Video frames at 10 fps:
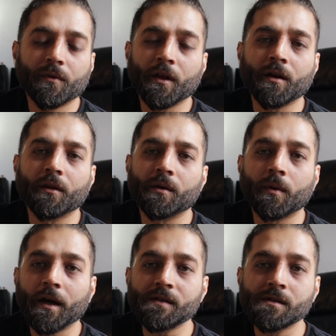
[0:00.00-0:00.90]
think
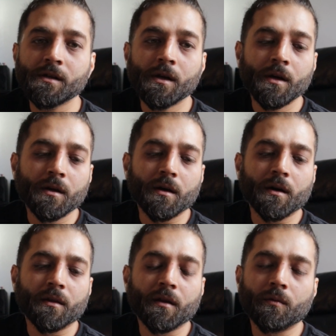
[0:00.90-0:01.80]
otherwise
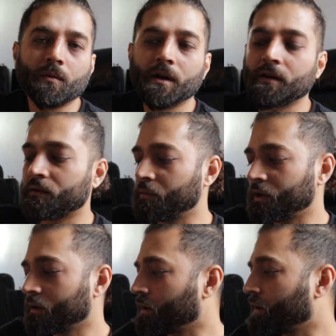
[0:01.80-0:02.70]
than what is
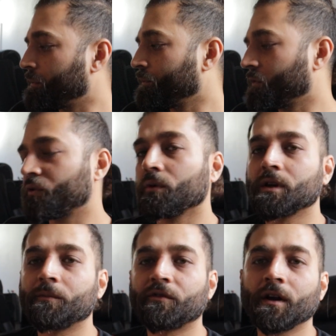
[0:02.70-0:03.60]
being sold
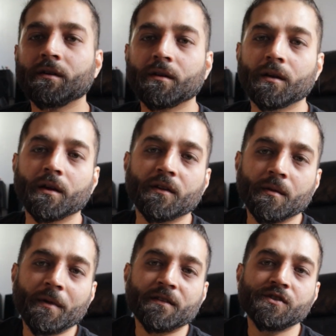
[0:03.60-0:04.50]
up front as
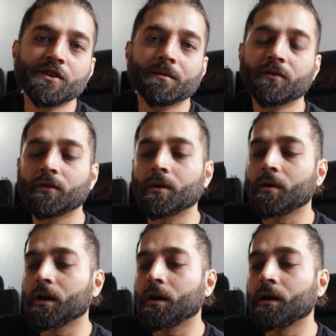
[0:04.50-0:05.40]
a messaging.
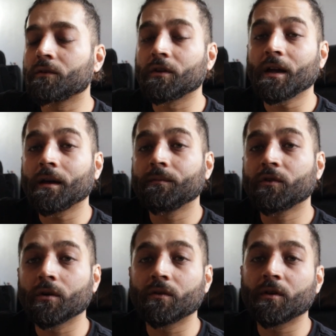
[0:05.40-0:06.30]
So yeah,
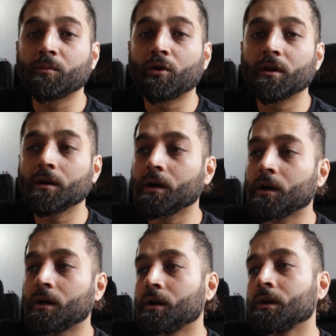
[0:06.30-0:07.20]
so support
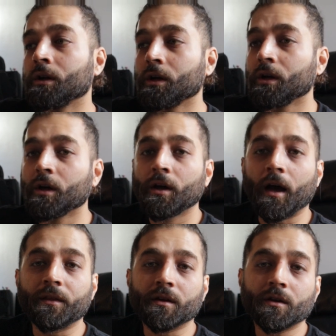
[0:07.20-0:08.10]

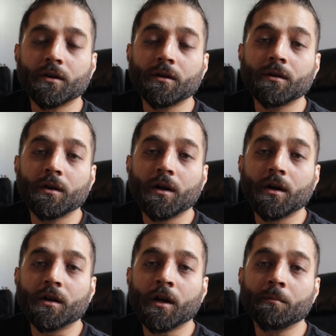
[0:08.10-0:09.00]

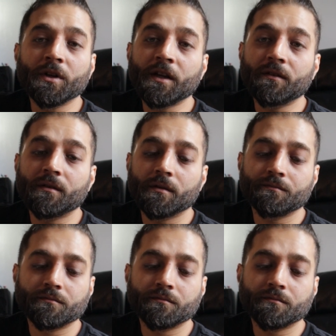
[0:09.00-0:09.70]
ethical companies,